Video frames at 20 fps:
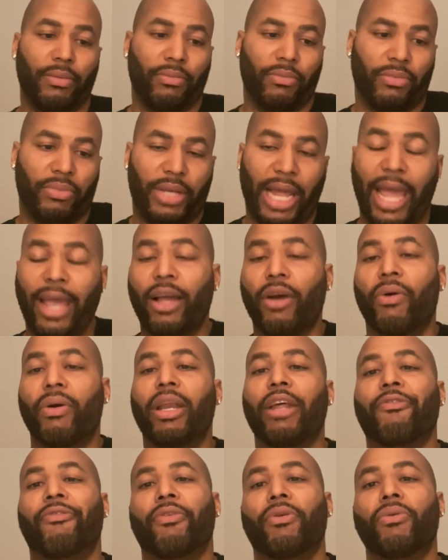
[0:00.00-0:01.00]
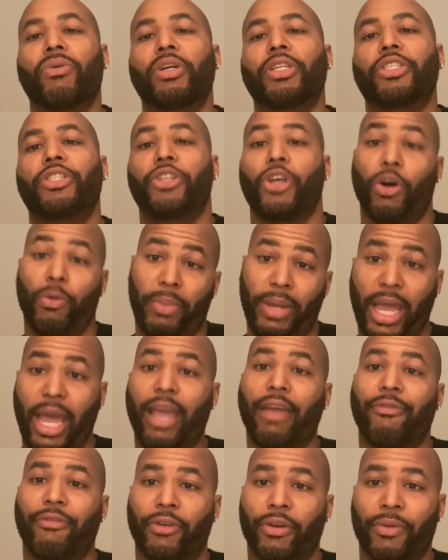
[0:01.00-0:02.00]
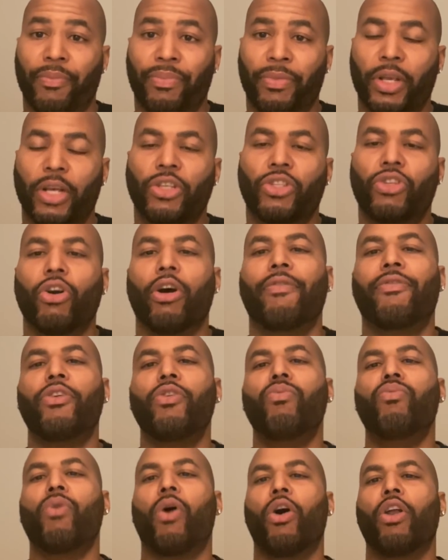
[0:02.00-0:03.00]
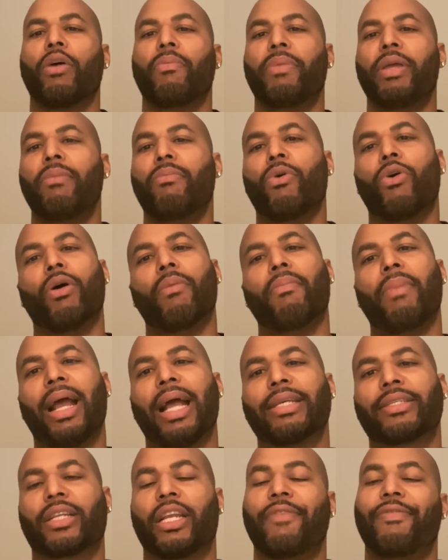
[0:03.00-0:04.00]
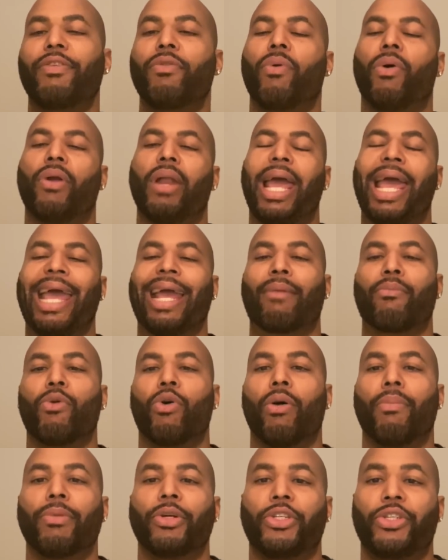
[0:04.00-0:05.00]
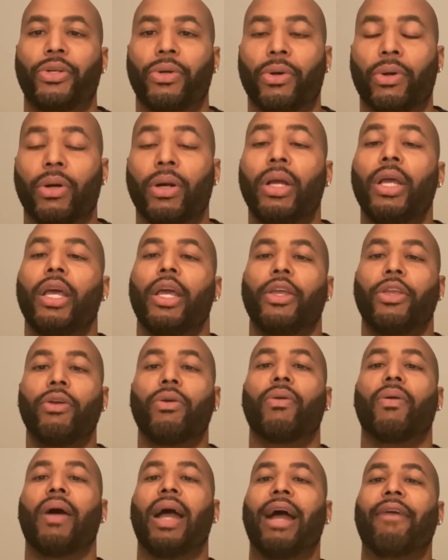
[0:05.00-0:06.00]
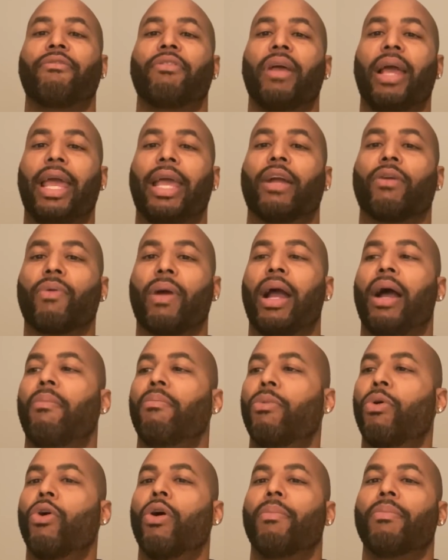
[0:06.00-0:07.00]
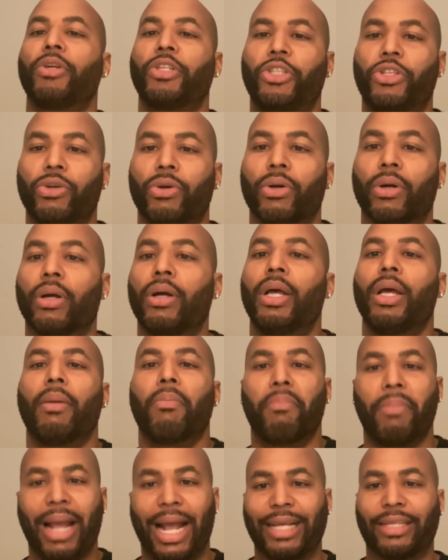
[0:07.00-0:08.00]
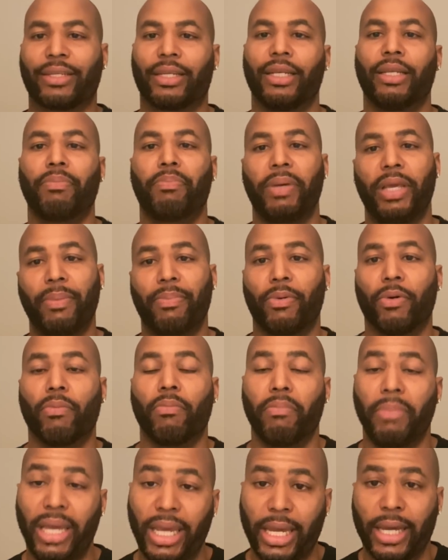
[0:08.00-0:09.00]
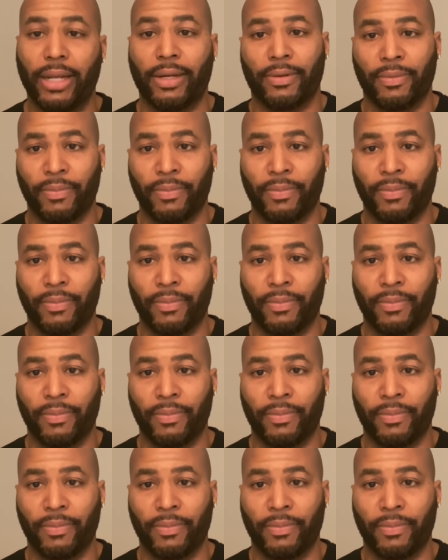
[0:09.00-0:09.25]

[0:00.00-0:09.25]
they gonna influence your behavior. So if you want to be more masculine, if you want to act more mature, you're gonna have to hang around more mature, masculine people, men.